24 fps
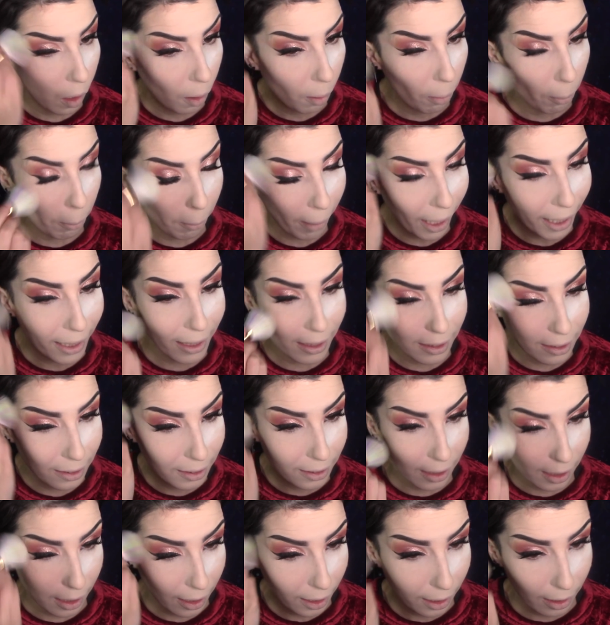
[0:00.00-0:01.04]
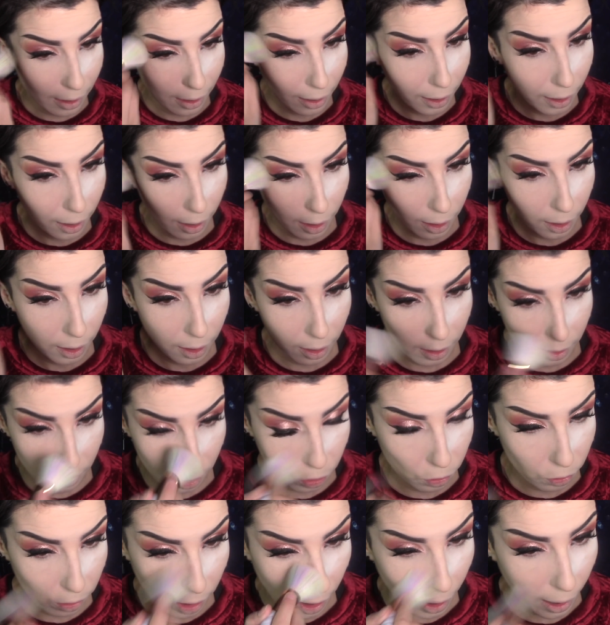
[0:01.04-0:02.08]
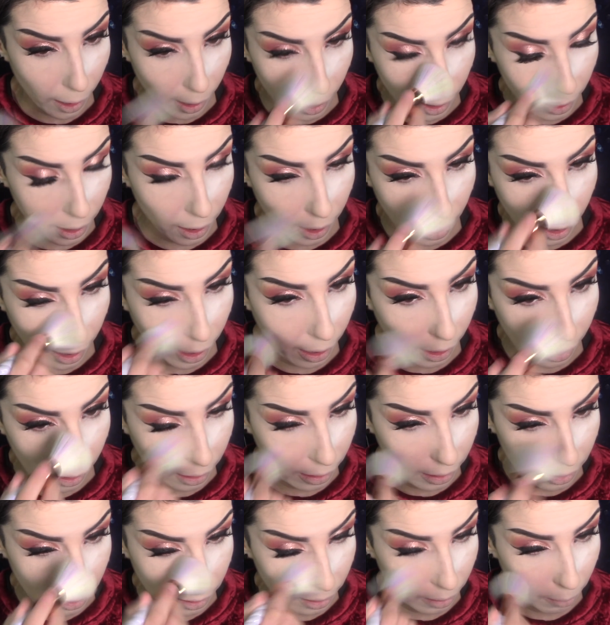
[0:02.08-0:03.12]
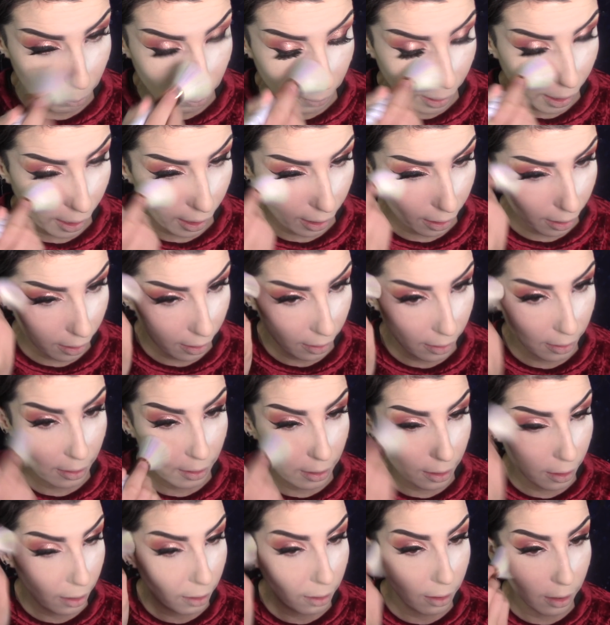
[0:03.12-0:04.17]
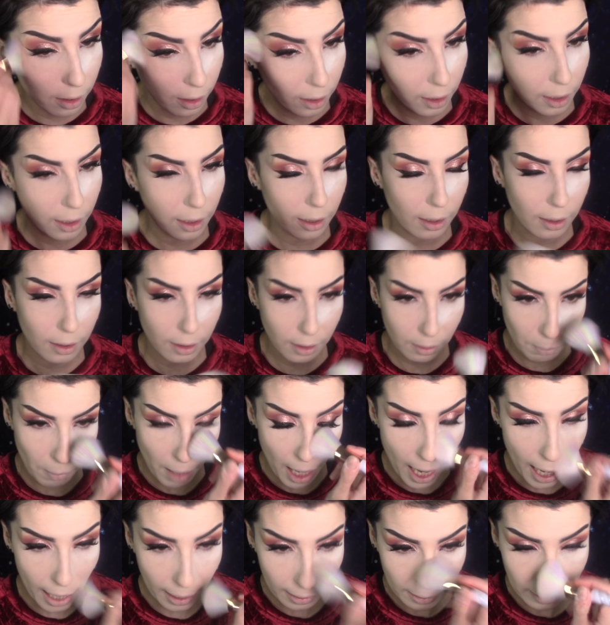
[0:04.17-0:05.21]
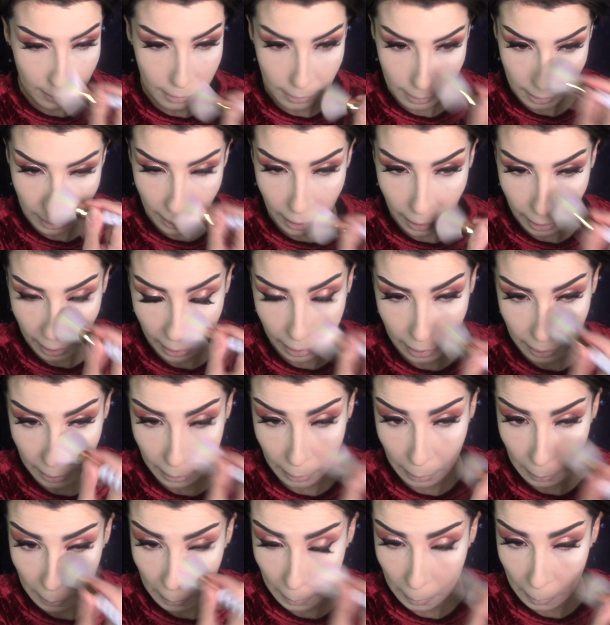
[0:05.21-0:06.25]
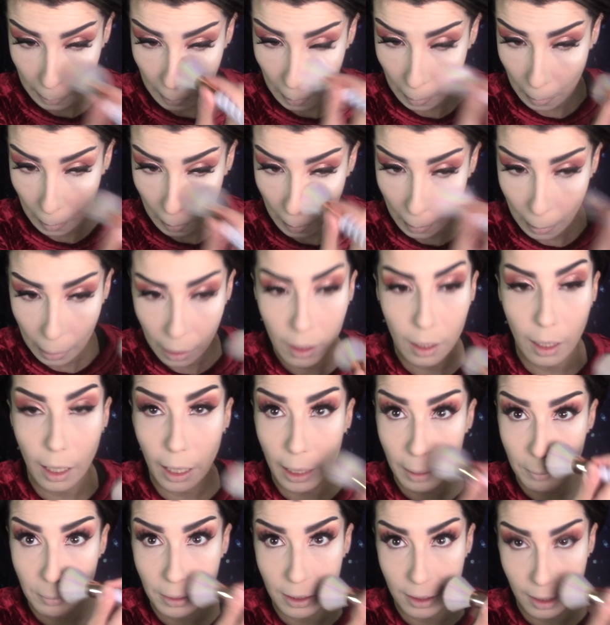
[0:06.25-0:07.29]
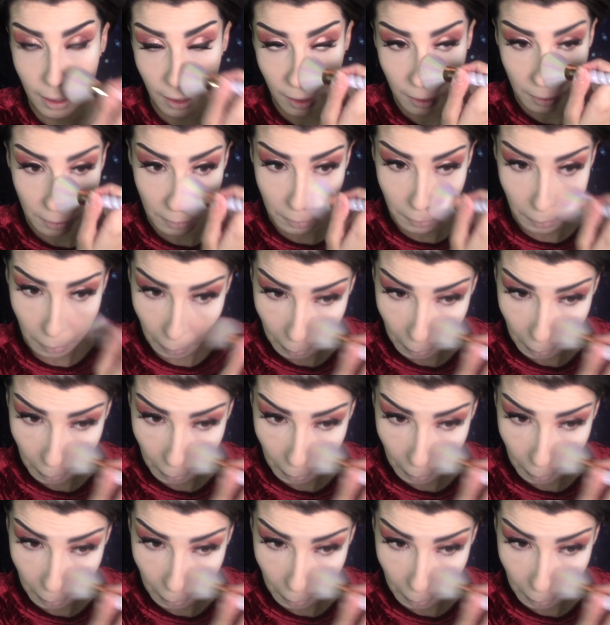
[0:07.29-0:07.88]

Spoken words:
my skin is dry and my concealer is matte and I'm scared.